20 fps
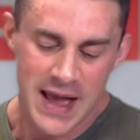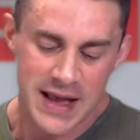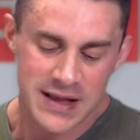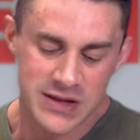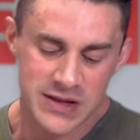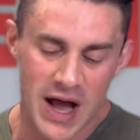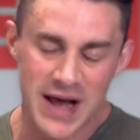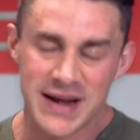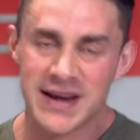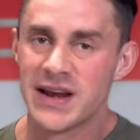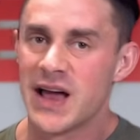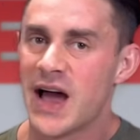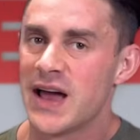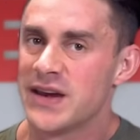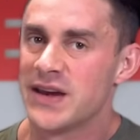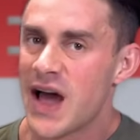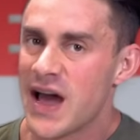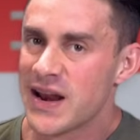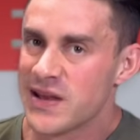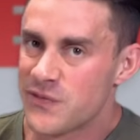
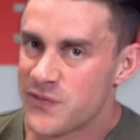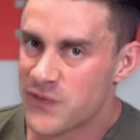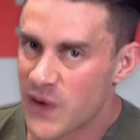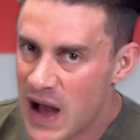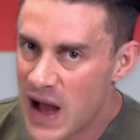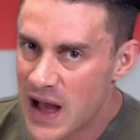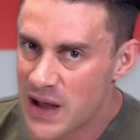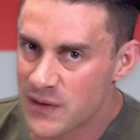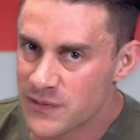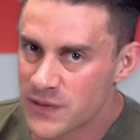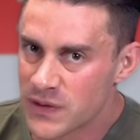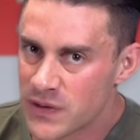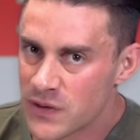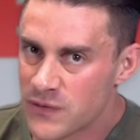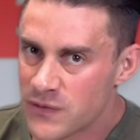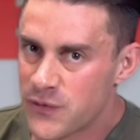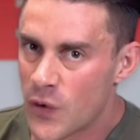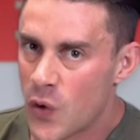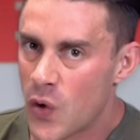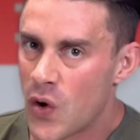$99.95
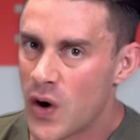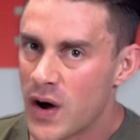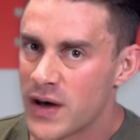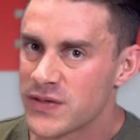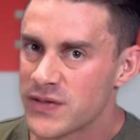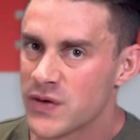for